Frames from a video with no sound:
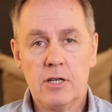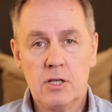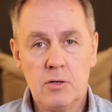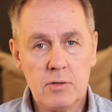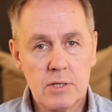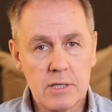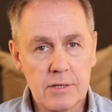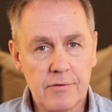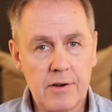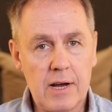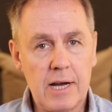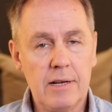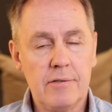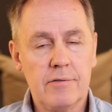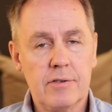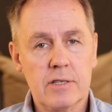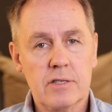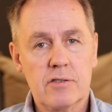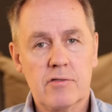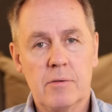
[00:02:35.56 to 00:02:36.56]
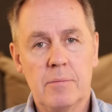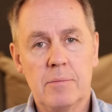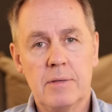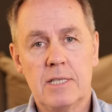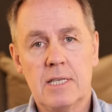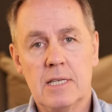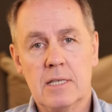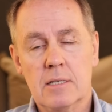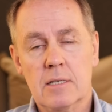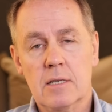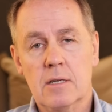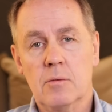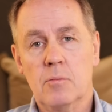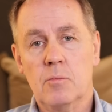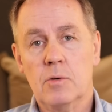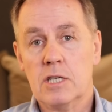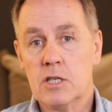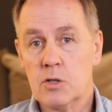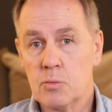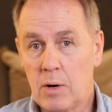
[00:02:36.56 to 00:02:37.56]
are two survivors from this incident,
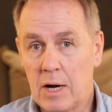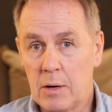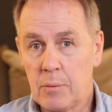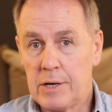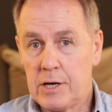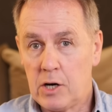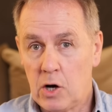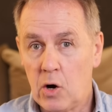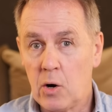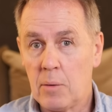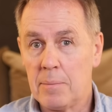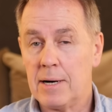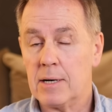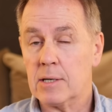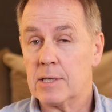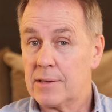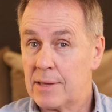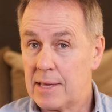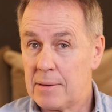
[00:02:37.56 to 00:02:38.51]
which is why we know about it.